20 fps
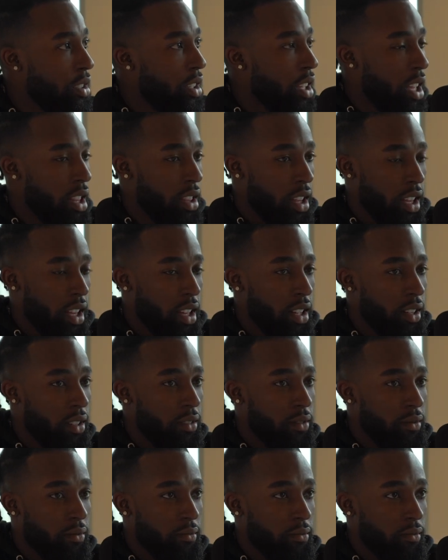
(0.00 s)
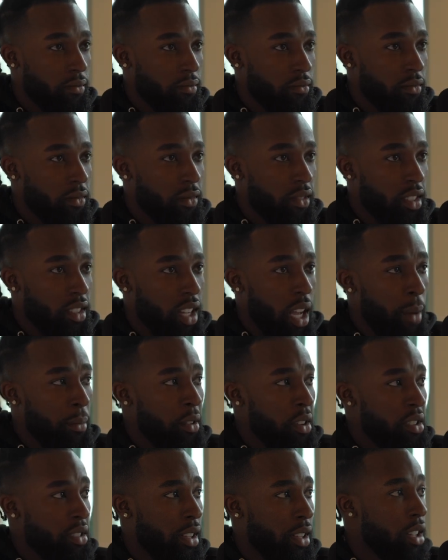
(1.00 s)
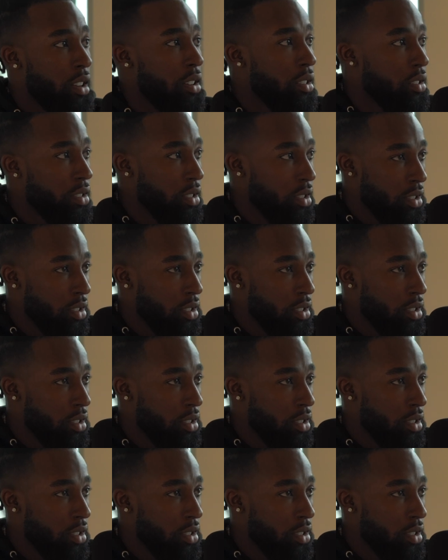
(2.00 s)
And then a couple years later,